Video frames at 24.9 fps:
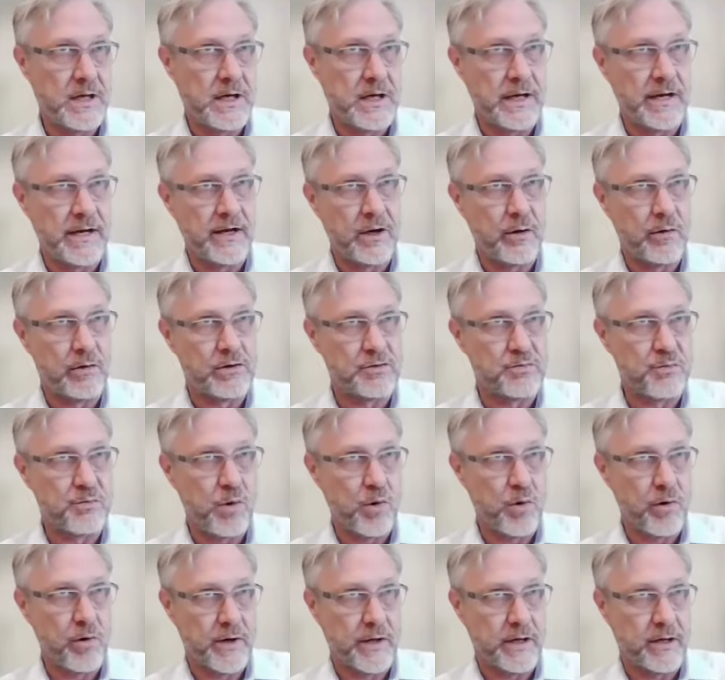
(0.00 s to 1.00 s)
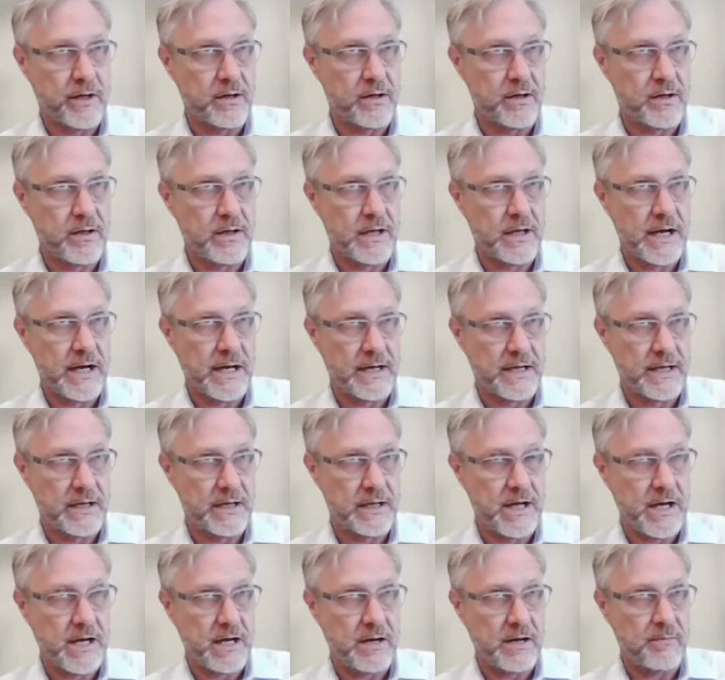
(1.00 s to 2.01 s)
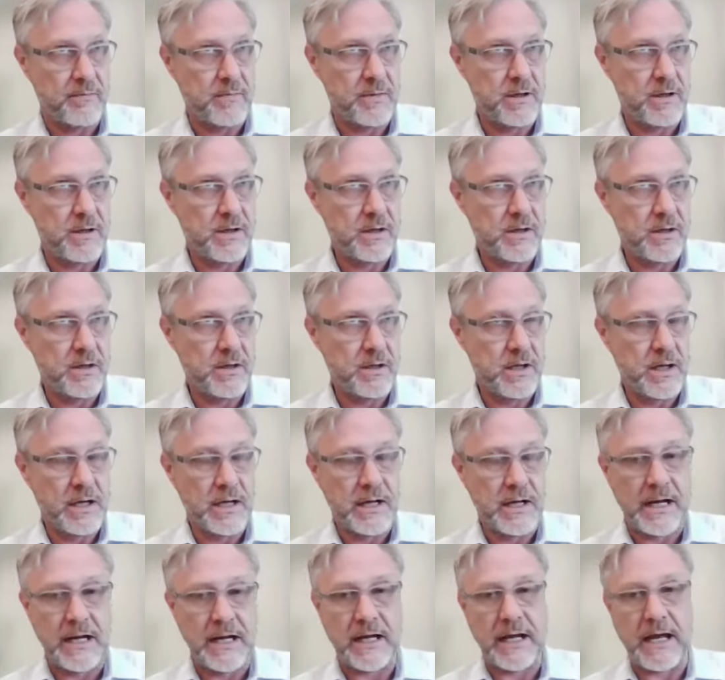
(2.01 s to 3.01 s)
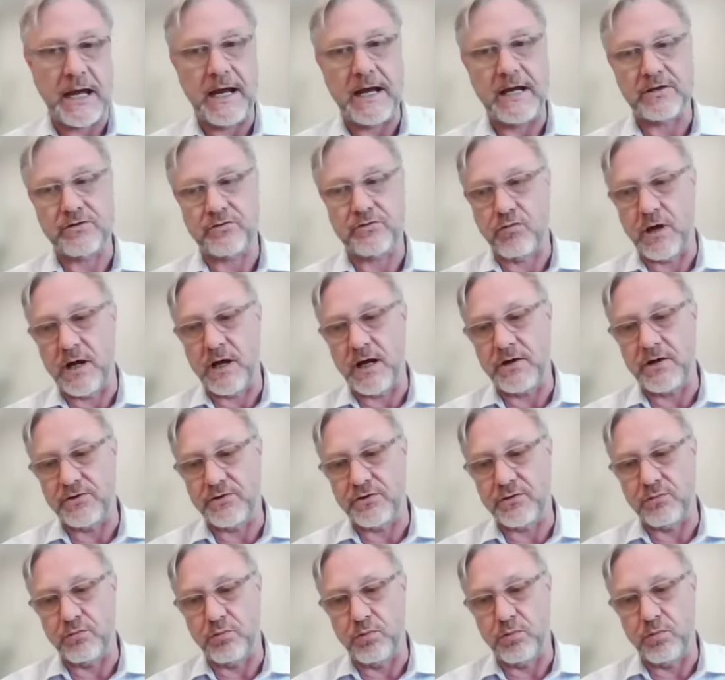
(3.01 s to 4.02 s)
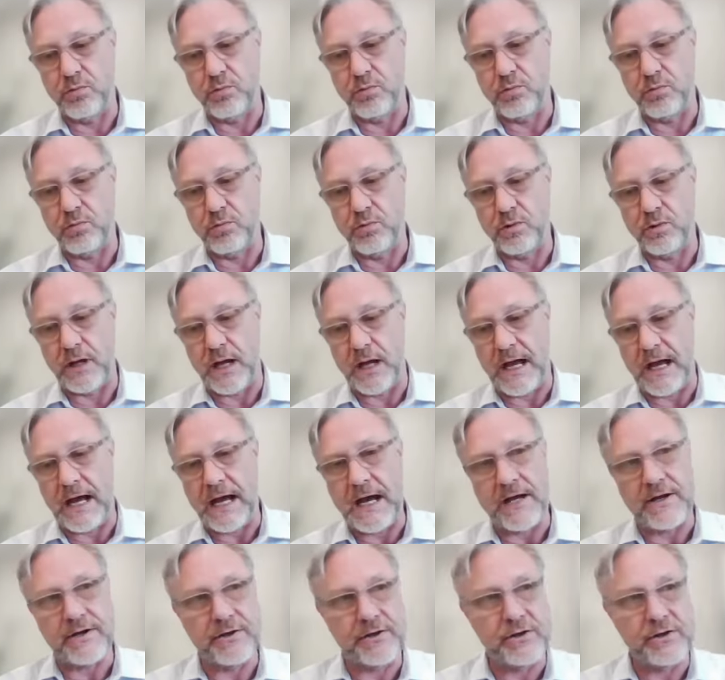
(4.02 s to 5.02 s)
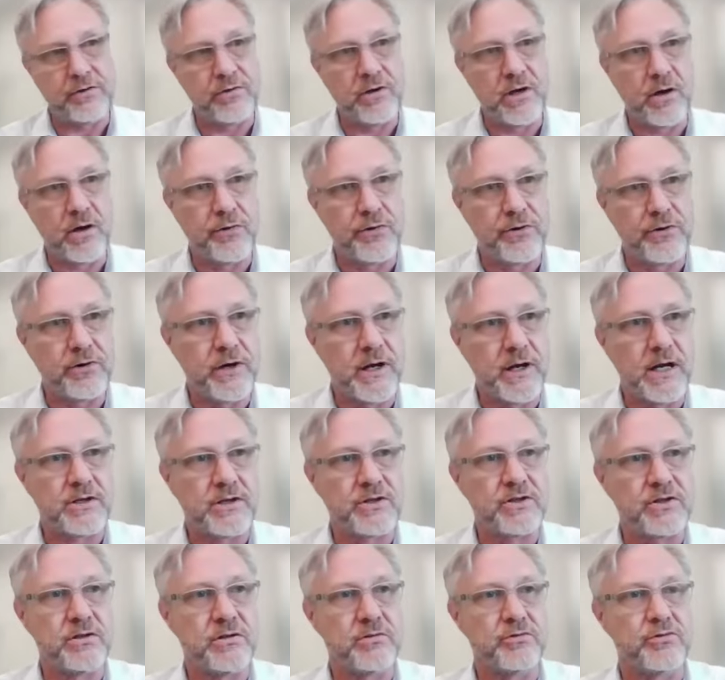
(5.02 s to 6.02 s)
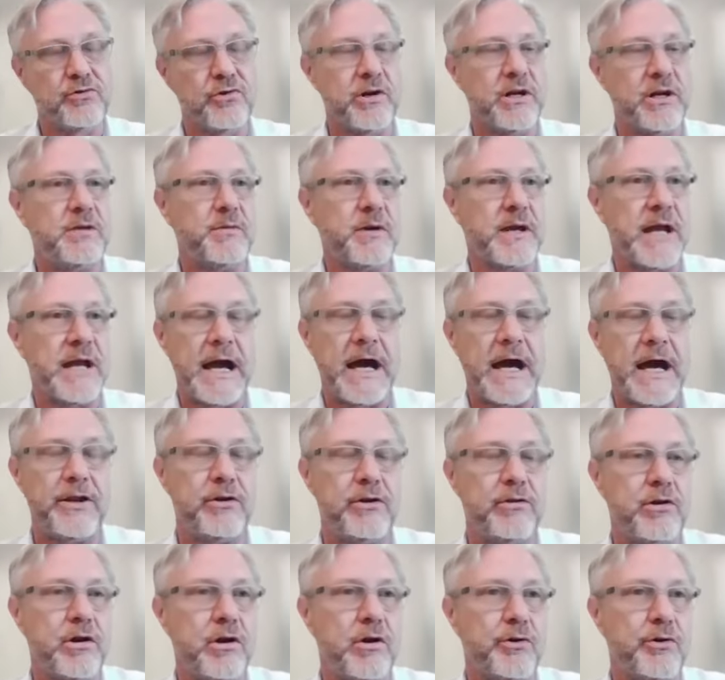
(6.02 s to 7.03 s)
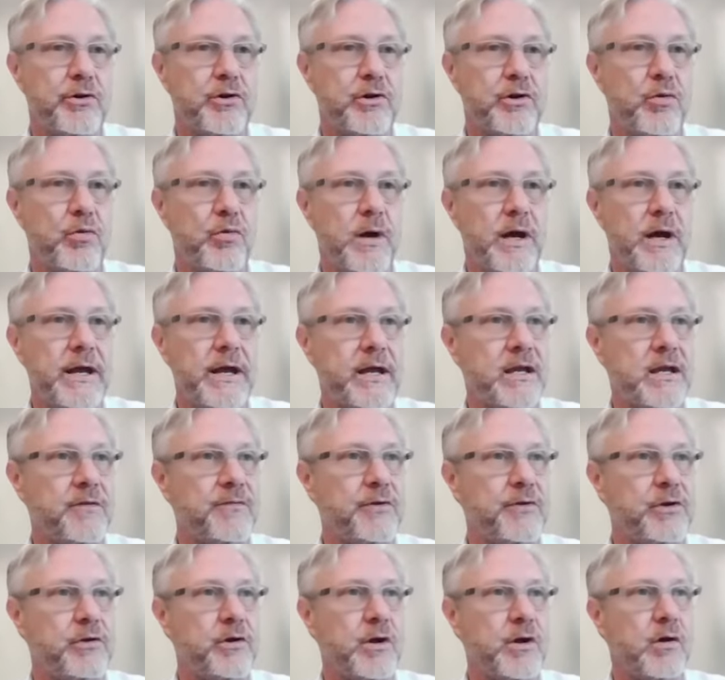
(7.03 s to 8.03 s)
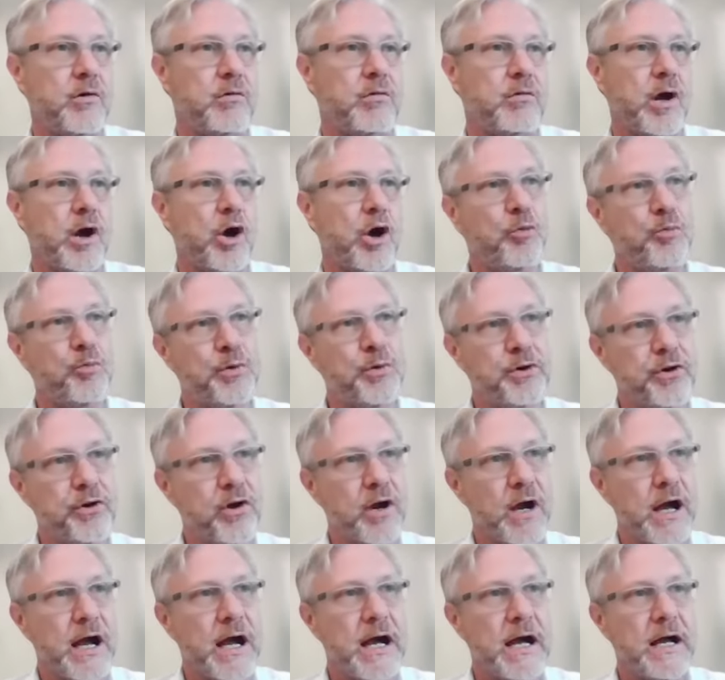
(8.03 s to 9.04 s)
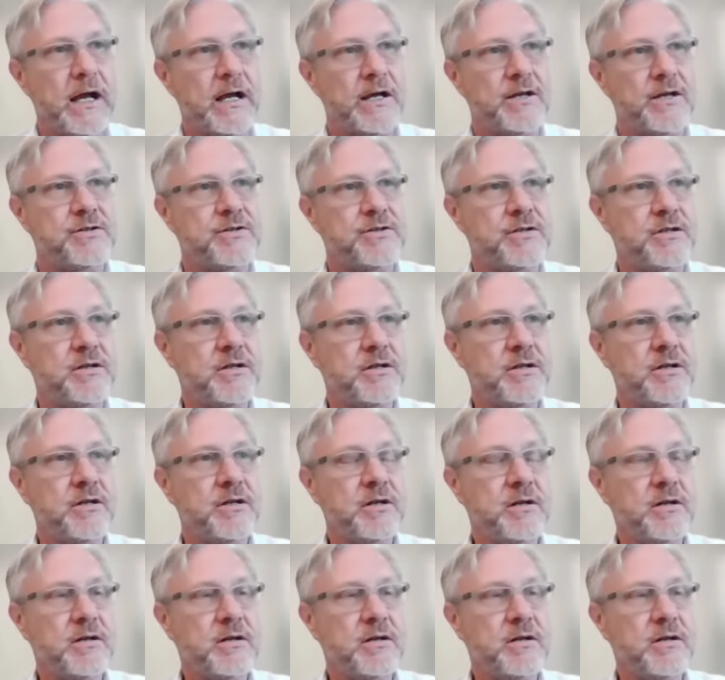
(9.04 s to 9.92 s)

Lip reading: And I know it's morning and I get up and I asked Roger, well, how do you know you're not still dreaming? How do you know you're awake if you don't open your eyes